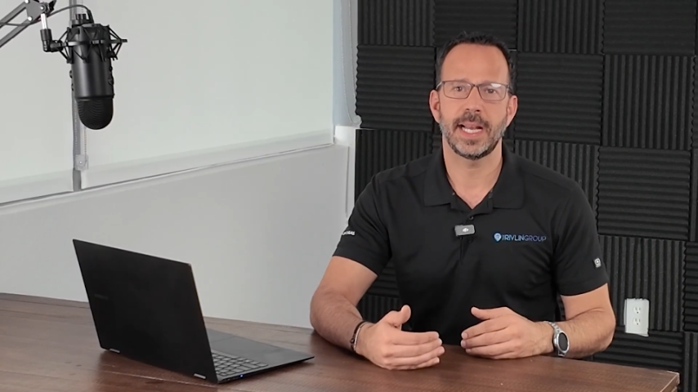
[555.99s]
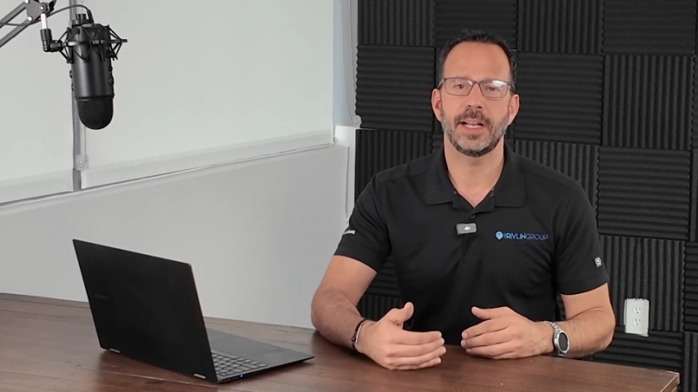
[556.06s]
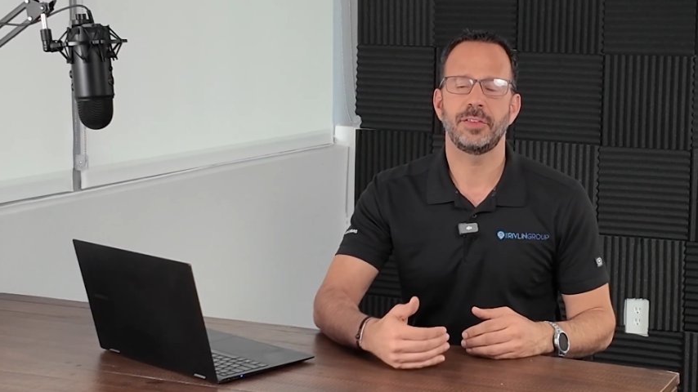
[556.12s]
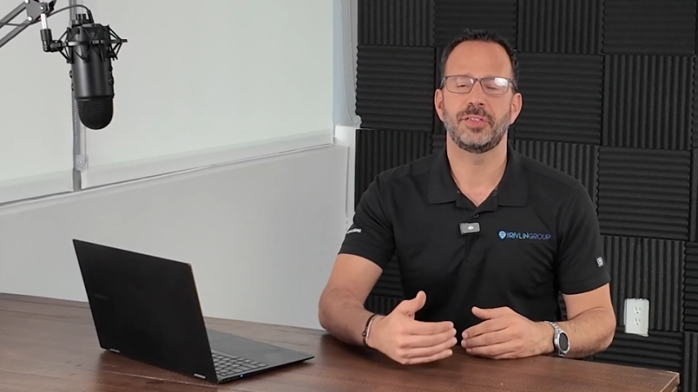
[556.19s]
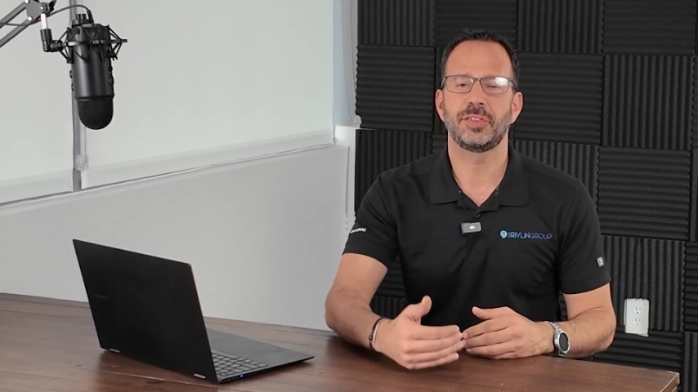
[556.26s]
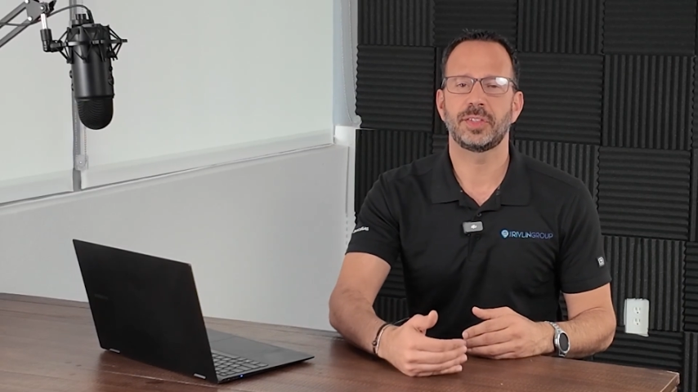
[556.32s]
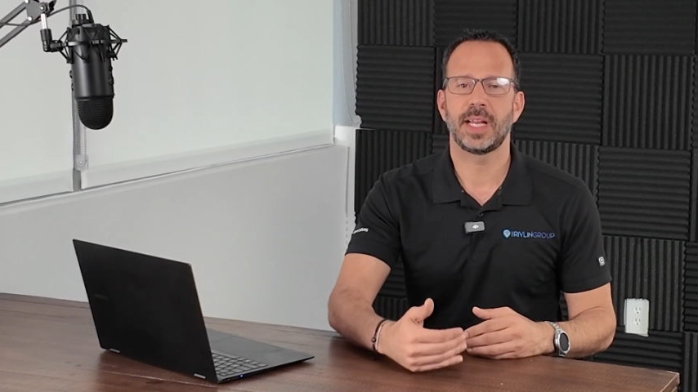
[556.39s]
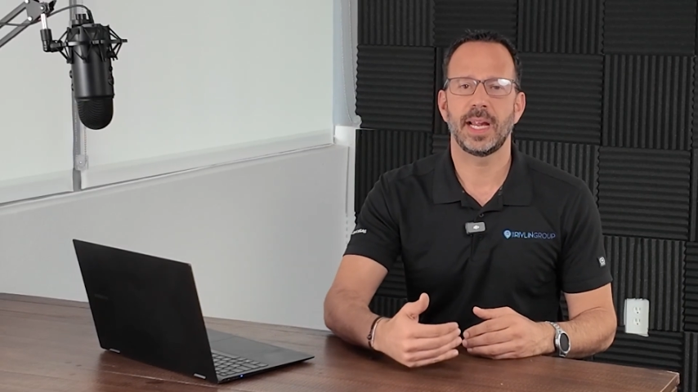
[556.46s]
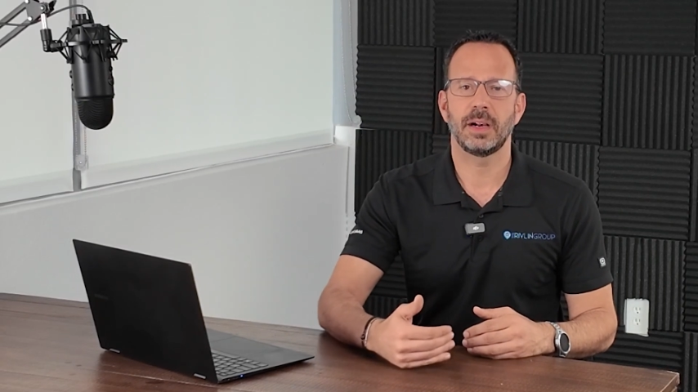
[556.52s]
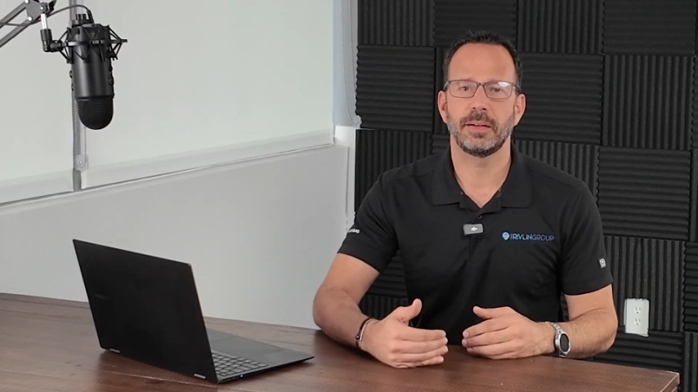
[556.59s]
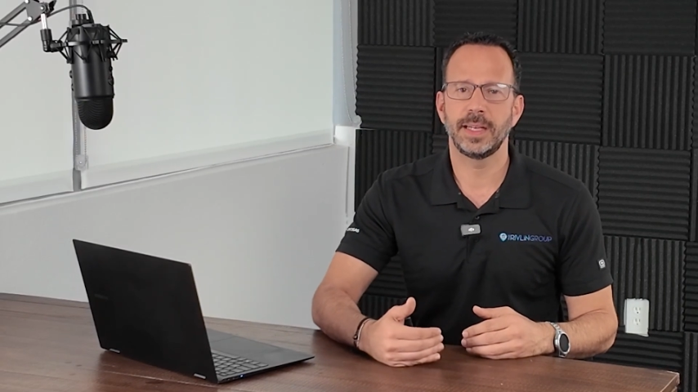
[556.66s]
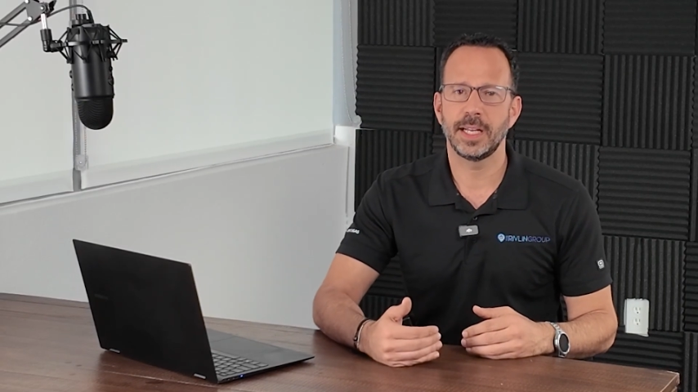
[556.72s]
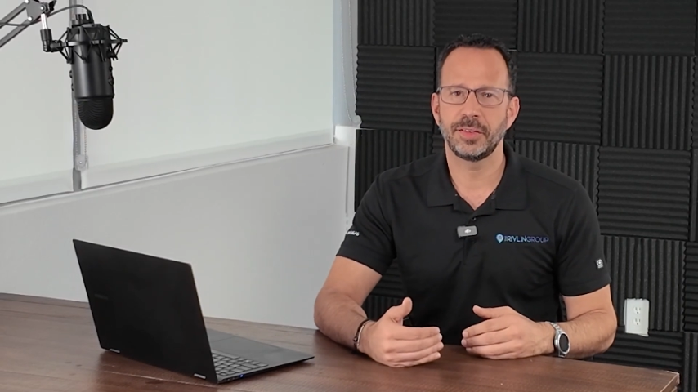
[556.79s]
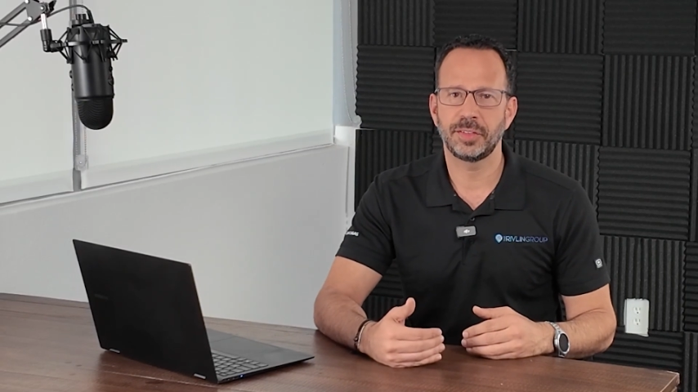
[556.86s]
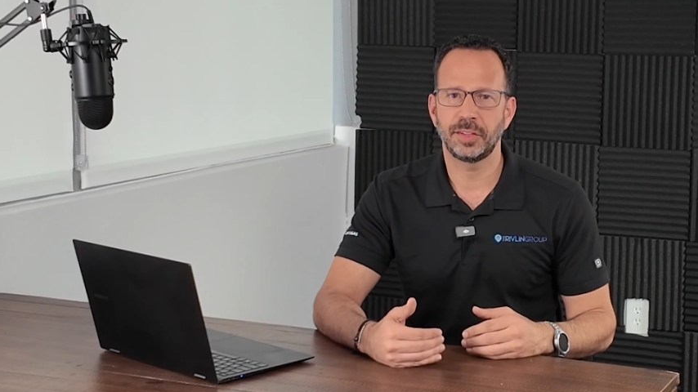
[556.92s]
as
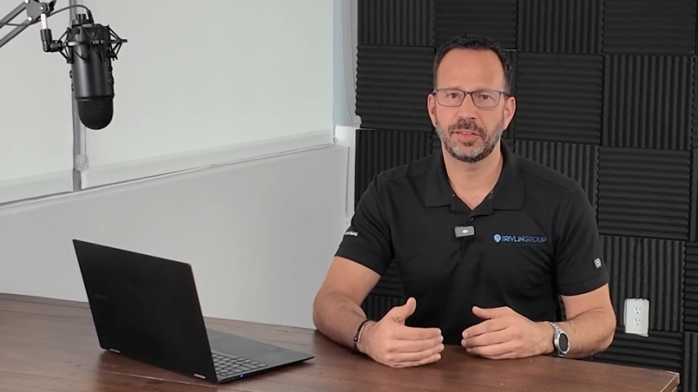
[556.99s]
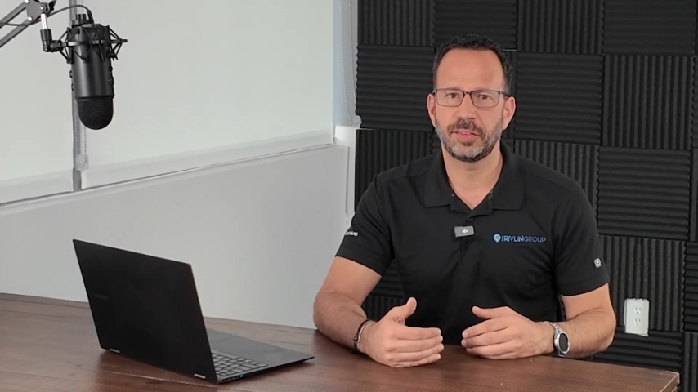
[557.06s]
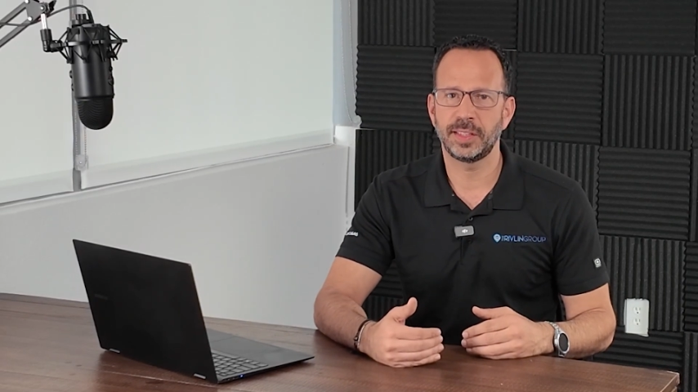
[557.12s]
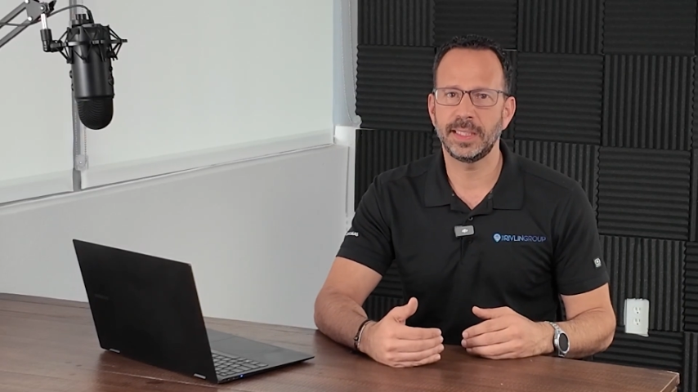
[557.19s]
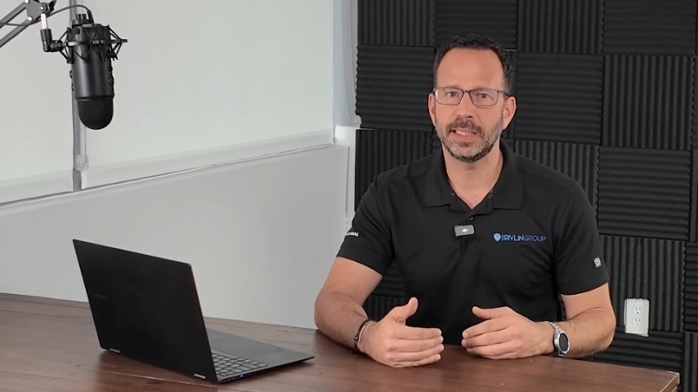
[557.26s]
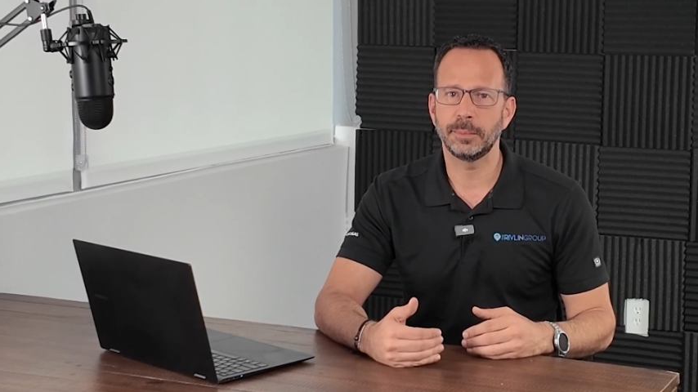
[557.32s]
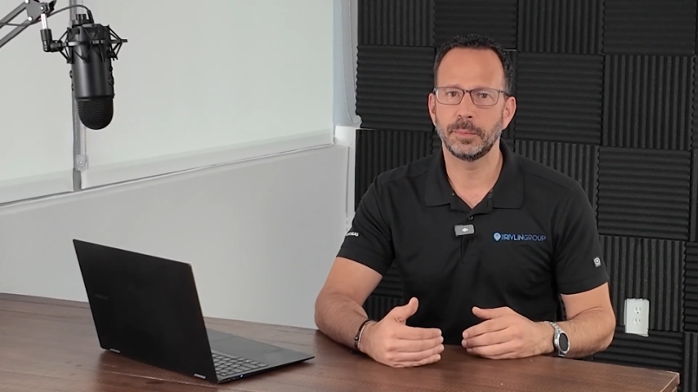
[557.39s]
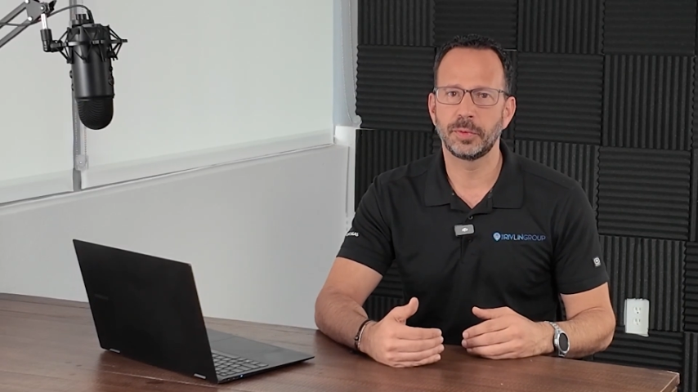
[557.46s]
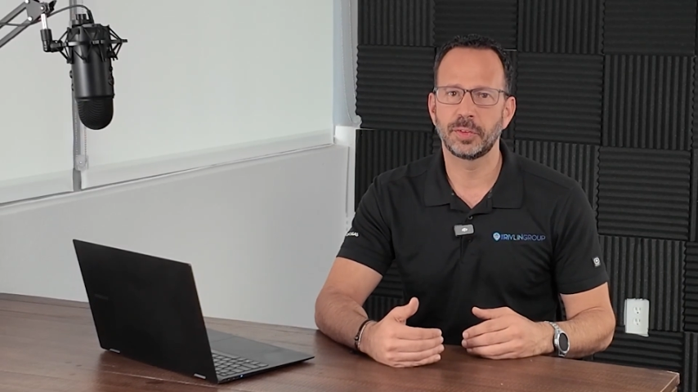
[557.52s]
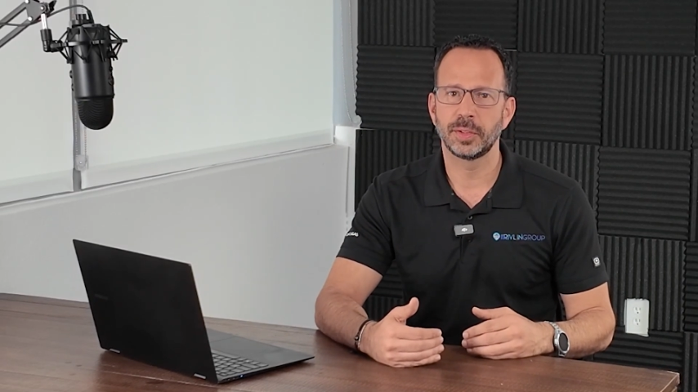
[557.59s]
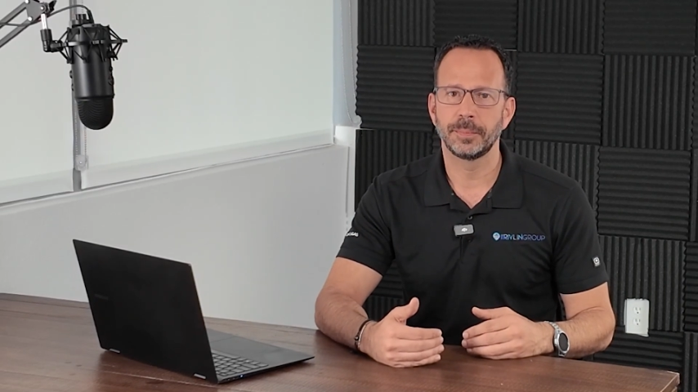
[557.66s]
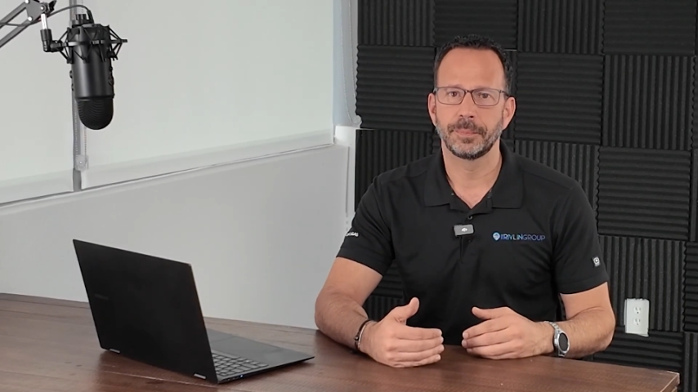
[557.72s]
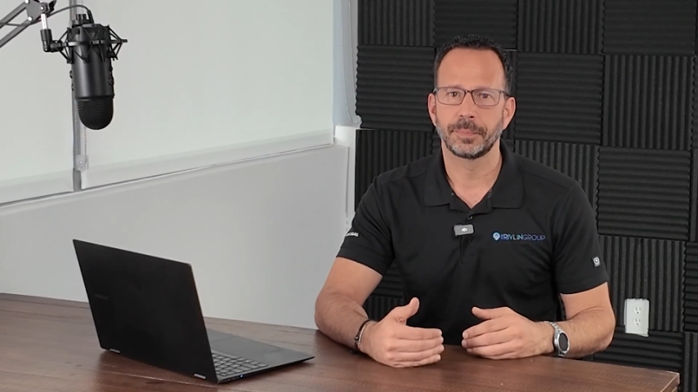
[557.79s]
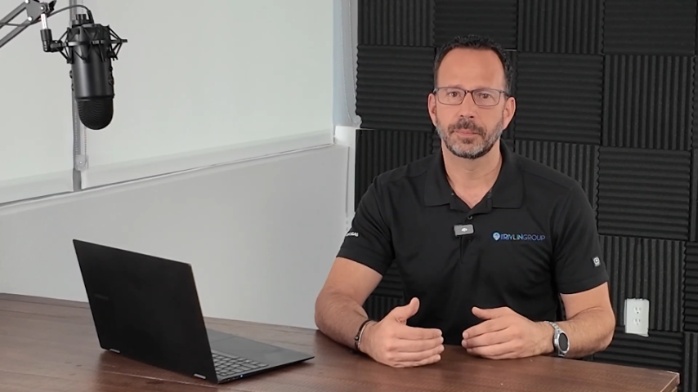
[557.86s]
scary as it seems,